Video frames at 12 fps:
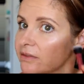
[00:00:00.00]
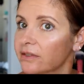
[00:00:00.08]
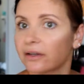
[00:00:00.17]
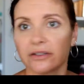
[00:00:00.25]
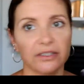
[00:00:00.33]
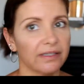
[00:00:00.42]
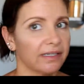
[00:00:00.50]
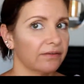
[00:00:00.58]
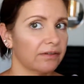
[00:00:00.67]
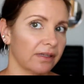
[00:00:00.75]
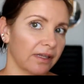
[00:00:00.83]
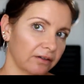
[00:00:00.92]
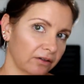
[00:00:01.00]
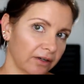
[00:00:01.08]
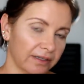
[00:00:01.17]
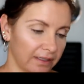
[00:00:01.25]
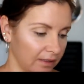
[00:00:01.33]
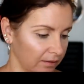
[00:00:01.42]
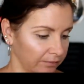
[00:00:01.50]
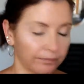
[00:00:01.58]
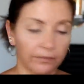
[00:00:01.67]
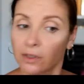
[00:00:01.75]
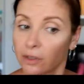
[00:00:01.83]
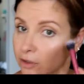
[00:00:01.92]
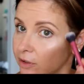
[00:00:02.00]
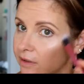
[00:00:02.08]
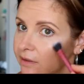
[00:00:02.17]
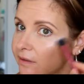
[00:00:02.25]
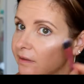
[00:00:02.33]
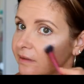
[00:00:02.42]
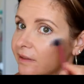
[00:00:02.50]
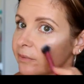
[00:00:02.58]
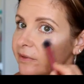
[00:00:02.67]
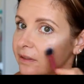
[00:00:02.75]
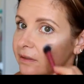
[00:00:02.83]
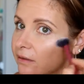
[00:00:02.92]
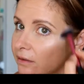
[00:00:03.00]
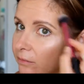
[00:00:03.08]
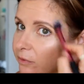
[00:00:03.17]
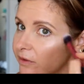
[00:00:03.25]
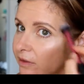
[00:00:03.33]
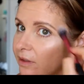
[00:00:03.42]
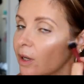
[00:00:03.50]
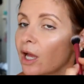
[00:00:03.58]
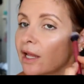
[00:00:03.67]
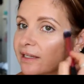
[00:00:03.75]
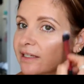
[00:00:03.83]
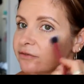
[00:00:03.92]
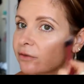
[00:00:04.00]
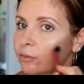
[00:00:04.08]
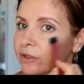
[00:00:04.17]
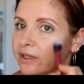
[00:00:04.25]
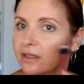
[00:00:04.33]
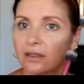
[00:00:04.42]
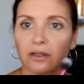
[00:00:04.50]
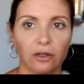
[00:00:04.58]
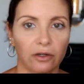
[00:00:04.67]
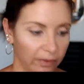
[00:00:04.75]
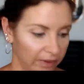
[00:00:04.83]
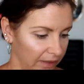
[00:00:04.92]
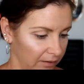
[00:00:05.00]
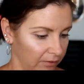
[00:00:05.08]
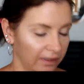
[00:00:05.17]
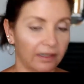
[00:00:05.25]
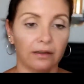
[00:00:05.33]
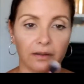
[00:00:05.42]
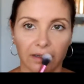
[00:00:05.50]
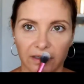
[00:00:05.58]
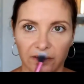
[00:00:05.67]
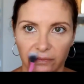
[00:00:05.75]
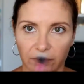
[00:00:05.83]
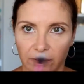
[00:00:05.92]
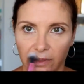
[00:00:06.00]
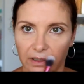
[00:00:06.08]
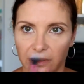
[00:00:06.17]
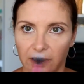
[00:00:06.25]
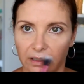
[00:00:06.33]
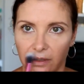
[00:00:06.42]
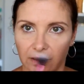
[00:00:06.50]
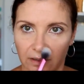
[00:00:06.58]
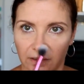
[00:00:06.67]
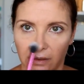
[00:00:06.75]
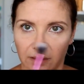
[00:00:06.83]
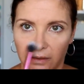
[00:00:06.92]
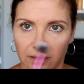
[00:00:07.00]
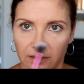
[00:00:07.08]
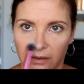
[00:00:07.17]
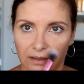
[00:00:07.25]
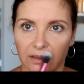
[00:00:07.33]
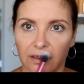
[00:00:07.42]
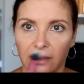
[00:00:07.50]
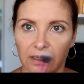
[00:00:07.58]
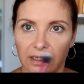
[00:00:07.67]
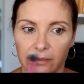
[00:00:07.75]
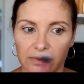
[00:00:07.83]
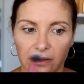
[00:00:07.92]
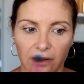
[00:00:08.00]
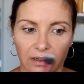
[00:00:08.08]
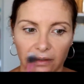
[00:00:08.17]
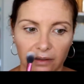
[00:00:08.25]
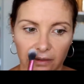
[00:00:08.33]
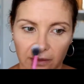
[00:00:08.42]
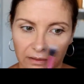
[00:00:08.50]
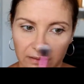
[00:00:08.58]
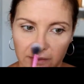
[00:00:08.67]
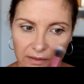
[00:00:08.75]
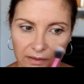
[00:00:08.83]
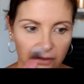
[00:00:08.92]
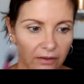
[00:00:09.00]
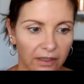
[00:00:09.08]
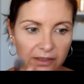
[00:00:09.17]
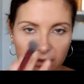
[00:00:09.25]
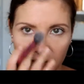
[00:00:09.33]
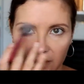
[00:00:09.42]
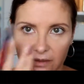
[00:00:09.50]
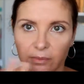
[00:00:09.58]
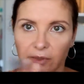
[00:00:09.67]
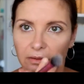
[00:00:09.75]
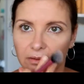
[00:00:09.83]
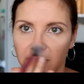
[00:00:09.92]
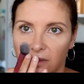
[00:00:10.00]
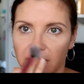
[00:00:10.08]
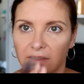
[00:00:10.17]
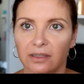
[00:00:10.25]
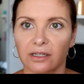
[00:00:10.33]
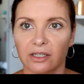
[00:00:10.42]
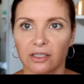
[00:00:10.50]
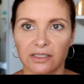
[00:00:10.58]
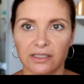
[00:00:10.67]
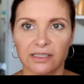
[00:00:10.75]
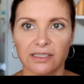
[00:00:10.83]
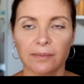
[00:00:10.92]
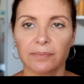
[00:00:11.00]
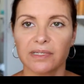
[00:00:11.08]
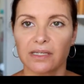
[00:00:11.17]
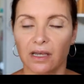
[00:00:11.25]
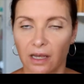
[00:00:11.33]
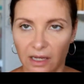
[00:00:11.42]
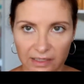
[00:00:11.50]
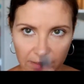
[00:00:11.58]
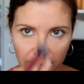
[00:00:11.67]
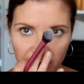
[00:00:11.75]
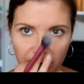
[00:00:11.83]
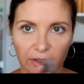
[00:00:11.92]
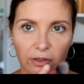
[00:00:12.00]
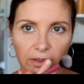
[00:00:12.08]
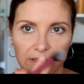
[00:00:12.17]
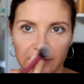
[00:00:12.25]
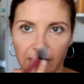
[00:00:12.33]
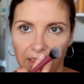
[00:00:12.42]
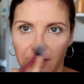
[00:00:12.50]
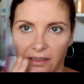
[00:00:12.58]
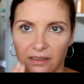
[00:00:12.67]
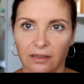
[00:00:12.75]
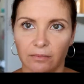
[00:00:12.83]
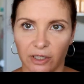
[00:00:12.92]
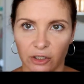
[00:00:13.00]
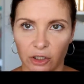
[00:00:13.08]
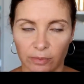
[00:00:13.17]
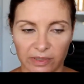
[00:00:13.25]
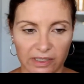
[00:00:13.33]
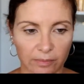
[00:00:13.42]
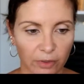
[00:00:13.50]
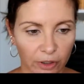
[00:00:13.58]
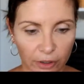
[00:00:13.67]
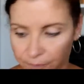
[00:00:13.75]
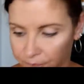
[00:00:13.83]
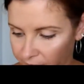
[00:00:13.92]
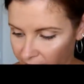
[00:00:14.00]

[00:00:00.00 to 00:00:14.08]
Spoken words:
So it just gives you that nice lit from within glow without looking like you've applied heaps of highlighter. So I just add a little bit on the tip of my nose and my Cupid's bow.